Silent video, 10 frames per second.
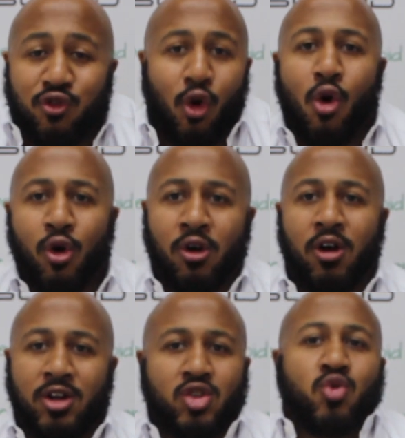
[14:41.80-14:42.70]
for
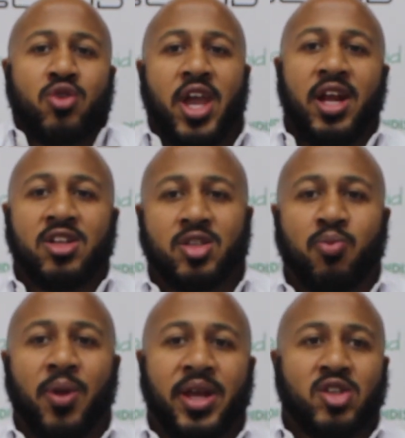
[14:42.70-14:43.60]
a 2K
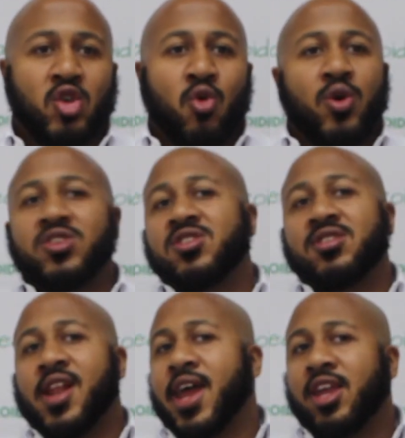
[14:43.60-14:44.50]
display. So it
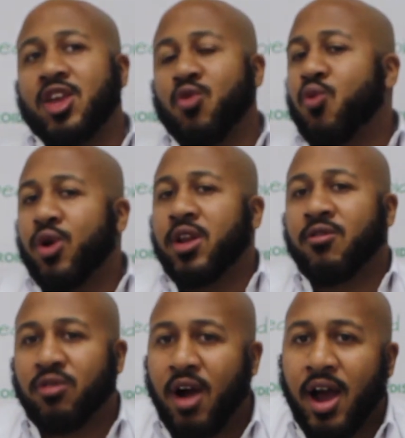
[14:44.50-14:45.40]
wasn't like you wouldn't
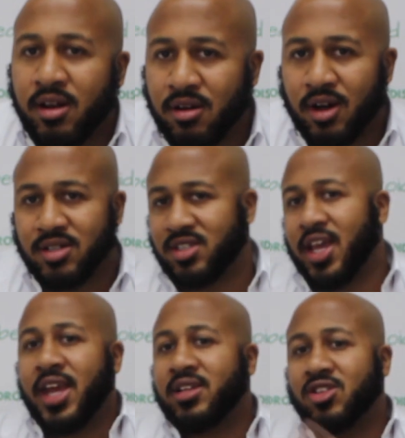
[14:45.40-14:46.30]
have gotten a
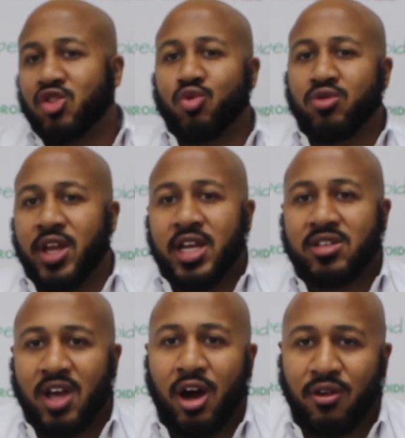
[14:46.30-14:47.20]
day to 2
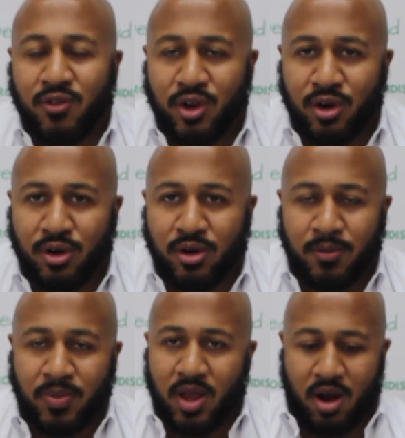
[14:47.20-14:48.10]
days out of your
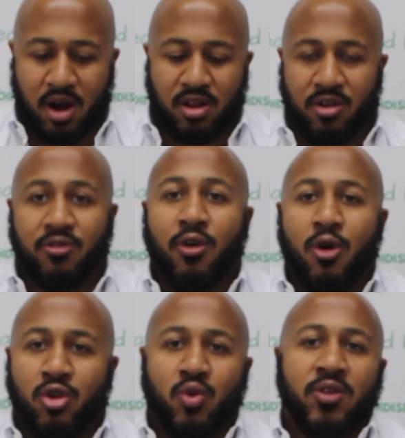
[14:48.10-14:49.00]

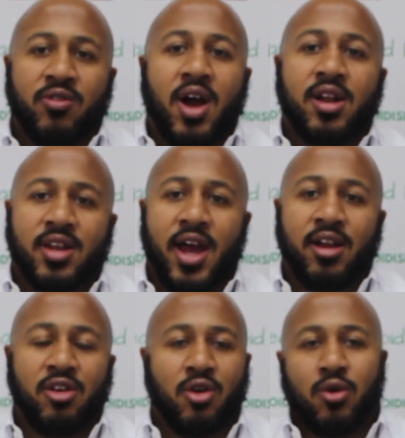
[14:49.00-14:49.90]
phone. You would have got
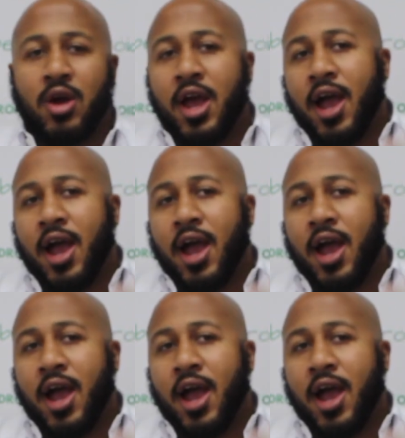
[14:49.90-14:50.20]
that, you know.